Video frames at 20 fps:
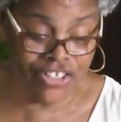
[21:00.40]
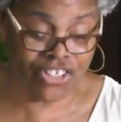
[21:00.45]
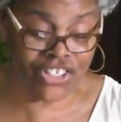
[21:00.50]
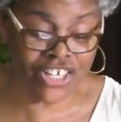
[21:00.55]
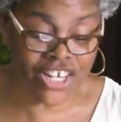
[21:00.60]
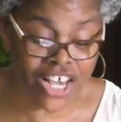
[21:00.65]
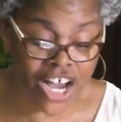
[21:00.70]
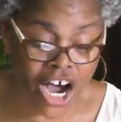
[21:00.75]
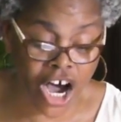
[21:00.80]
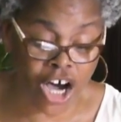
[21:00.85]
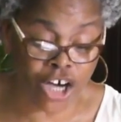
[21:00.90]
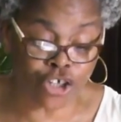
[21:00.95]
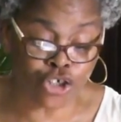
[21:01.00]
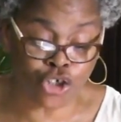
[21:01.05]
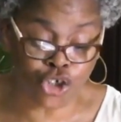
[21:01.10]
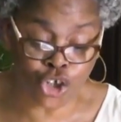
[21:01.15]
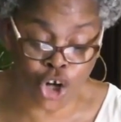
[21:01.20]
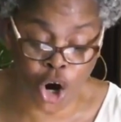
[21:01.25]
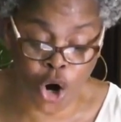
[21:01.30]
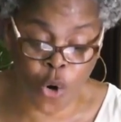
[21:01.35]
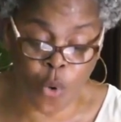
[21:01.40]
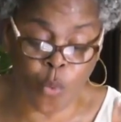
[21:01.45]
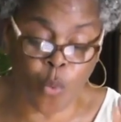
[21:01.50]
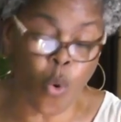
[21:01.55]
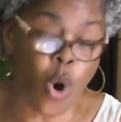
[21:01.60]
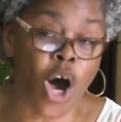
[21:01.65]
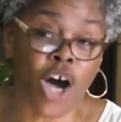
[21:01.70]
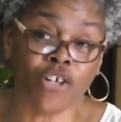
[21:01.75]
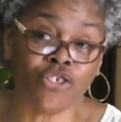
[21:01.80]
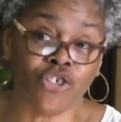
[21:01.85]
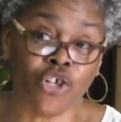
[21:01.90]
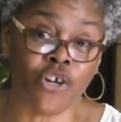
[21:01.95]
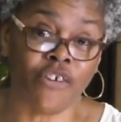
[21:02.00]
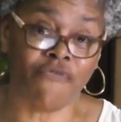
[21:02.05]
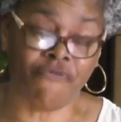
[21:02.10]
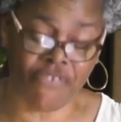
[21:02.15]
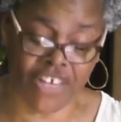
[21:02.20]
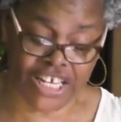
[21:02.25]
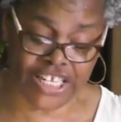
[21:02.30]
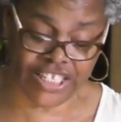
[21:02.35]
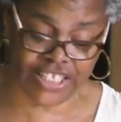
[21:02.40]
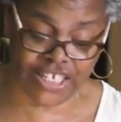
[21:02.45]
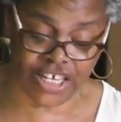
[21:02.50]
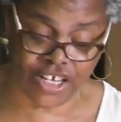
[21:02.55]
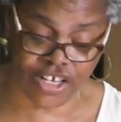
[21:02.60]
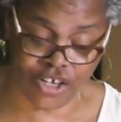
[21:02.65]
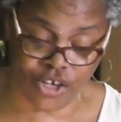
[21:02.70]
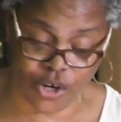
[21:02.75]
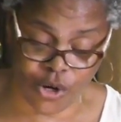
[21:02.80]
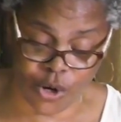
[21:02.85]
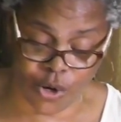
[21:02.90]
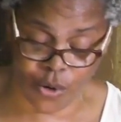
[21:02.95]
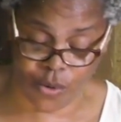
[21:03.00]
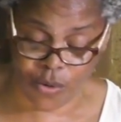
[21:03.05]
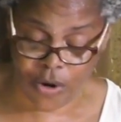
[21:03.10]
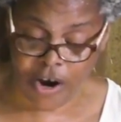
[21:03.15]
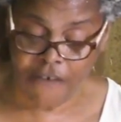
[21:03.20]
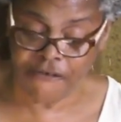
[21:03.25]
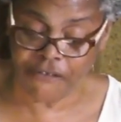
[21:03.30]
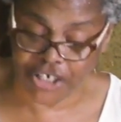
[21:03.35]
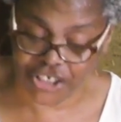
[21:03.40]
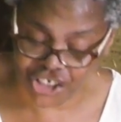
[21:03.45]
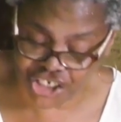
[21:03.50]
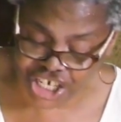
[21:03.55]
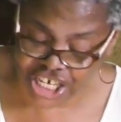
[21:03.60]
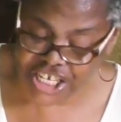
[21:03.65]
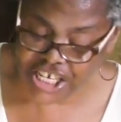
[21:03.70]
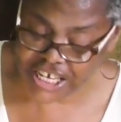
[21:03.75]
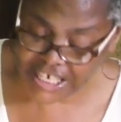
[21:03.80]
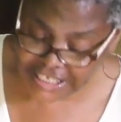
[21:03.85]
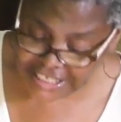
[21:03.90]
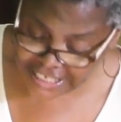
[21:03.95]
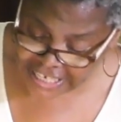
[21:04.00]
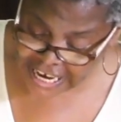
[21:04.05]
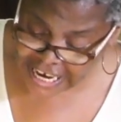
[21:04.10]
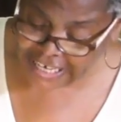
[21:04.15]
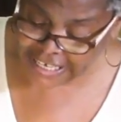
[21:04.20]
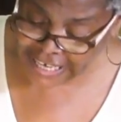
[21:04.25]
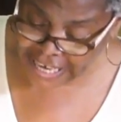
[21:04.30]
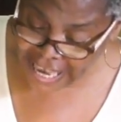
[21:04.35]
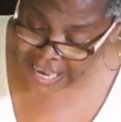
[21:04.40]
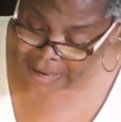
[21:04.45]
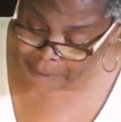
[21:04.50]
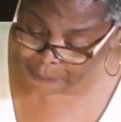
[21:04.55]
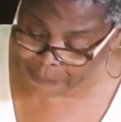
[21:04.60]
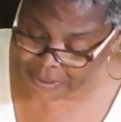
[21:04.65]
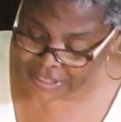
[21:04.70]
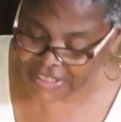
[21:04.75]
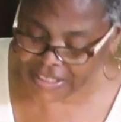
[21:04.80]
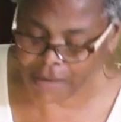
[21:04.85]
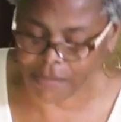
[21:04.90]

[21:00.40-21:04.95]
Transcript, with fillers: Siang Cho walked on VCU, Virginia Tech campus.